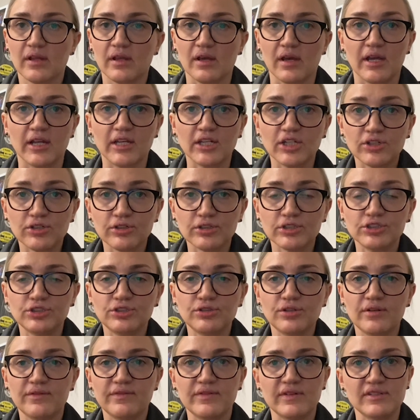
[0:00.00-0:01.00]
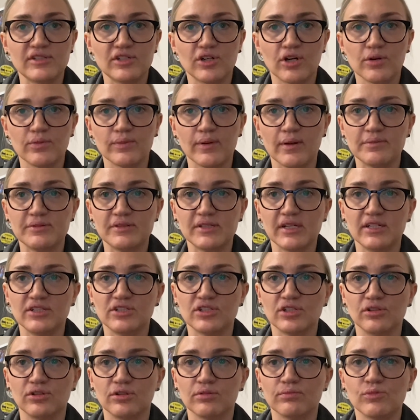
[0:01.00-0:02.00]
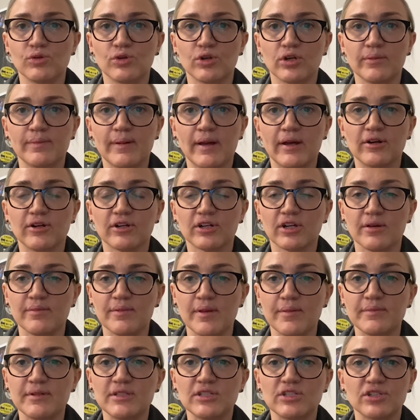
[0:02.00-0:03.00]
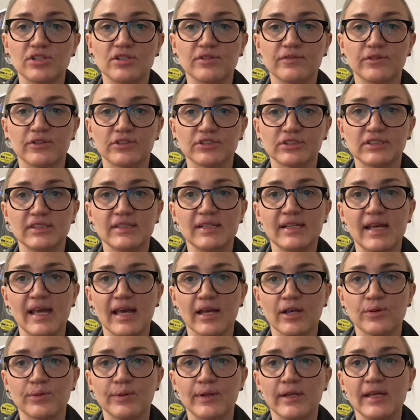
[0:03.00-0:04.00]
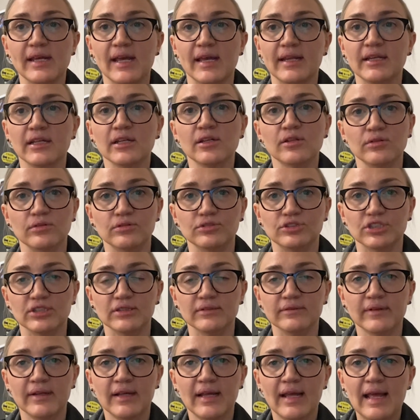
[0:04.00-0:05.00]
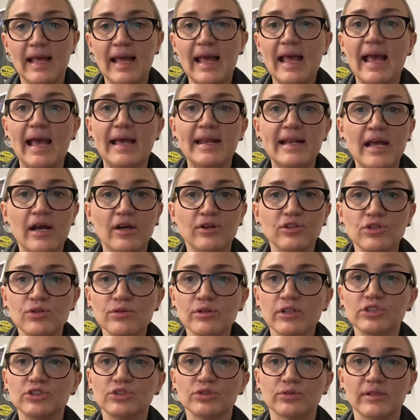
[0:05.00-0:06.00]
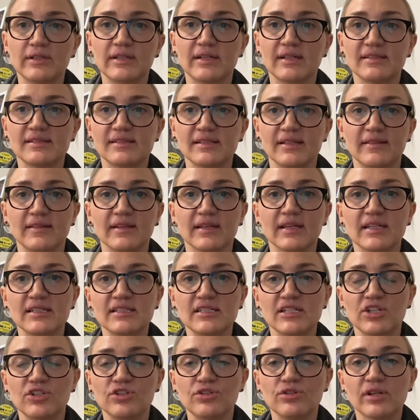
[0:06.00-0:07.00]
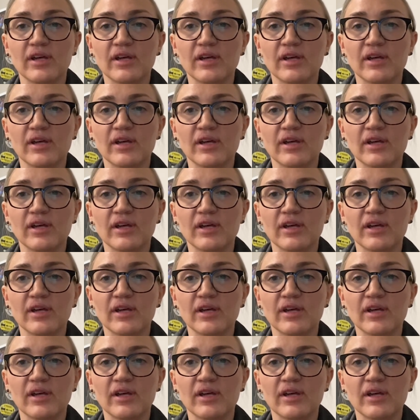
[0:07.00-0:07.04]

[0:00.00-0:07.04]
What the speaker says: I encourage you to visit our website to learn more about our commitment to diversity, equity, and inclusion, and how you can join us in the continued